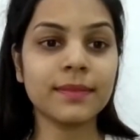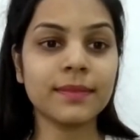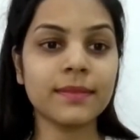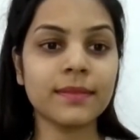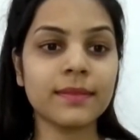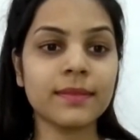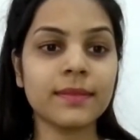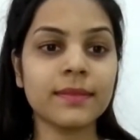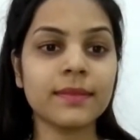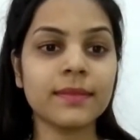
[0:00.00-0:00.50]

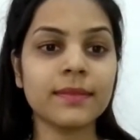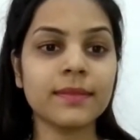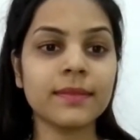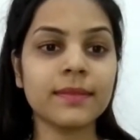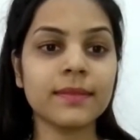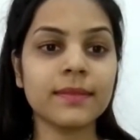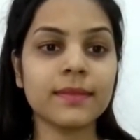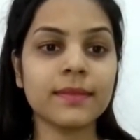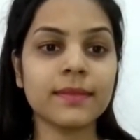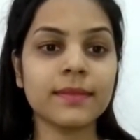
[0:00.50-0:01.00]

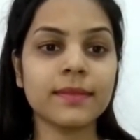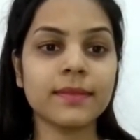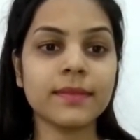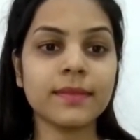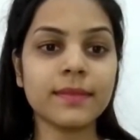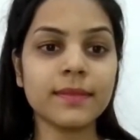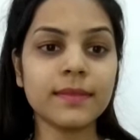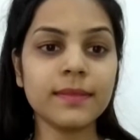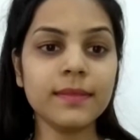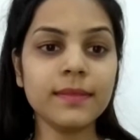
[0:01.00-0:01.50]

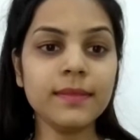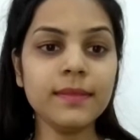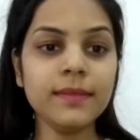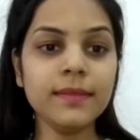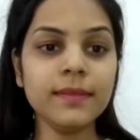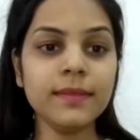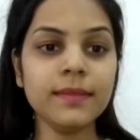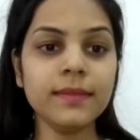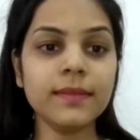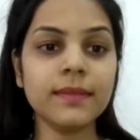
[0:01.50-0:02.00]

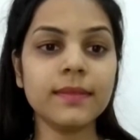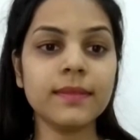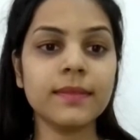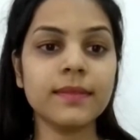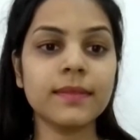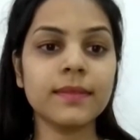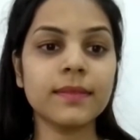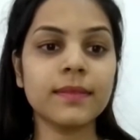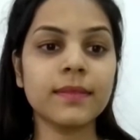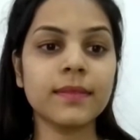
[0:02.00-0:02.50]

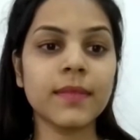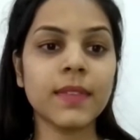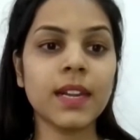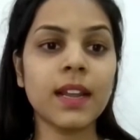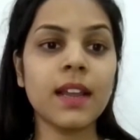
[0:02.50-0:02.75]
No one is speaking in this clip.